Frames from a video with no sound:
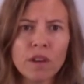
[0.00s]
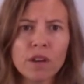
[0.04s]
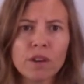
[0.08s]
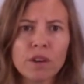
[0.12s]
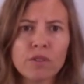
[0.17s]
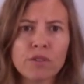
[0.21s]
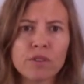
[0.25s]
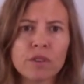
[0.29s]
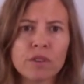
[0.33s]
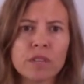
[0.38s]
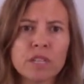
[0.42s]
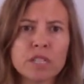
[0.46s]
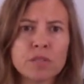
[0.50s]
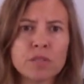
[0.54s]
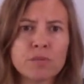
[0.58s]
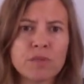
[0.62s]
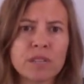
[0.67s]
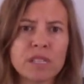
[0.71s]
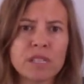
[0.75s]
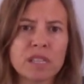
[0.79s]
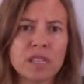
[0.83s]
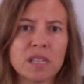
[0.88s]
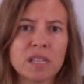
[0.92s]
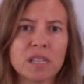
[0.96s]
For this
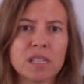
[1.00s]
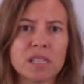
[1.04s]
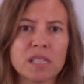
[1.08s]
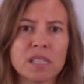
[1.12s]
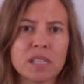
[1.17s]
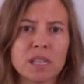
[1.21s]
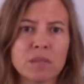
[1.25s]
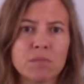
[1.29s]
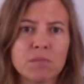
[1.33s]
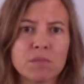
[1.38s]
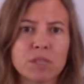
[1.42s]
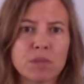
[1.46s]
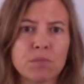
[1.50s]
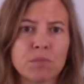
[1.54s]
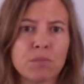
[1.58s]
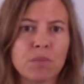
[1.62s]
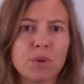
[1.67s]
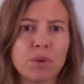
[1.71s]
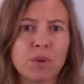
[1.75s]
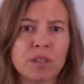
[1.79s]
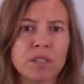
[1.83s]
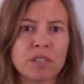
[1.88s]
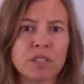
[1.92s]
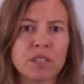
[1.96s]
reason, it seems
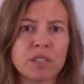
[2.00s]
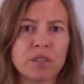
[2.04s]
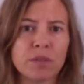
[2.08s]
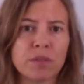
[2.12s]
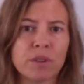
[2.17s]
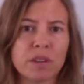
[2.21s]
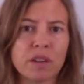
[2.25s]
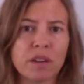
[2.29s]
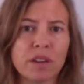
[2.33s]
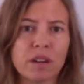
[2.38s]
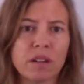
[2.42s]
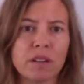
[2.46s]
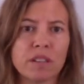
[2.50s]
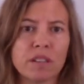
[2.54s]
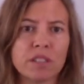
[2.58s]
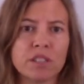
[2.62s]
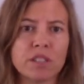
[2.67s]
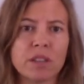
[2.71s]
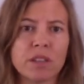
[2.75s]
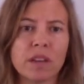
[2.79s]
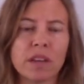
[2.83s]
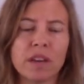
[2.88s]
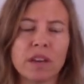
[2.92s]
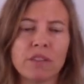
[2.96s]
important to
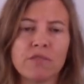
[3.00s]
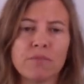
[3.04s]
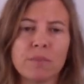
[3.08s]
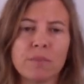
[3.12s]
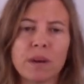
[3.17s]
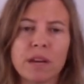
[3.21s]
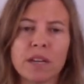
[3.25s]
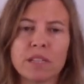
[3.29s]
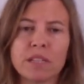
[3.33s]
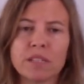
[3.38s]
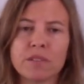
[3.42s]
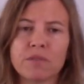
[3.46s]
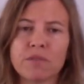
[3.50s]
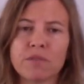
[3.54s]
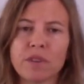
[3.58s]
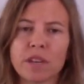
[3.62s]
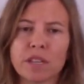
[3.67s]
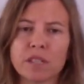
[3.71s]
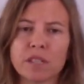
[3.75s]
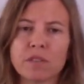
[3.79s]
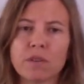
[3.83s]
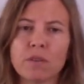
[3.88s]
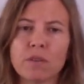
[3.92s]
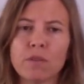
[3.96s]
acknowledge that FPIES
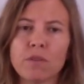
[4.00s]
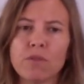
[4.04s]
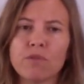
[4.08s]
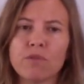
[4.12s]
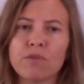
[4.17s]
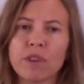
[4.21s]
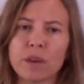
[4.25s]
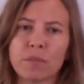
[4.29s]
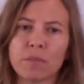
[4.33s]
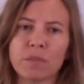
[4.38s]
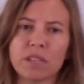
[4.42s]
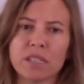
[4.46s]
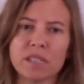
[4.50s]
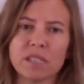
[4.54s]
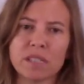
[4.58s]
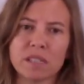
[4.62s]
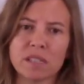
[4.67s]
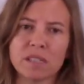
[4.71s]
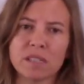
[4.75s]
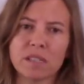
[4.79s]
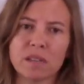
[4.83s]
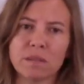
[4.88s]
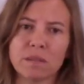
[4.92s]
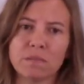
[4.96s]
affects the whole family
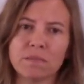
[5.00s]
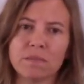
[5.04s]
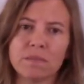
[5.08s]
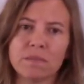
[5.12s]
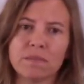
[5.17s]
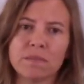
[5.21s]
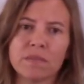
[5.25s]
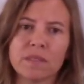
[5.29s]
system.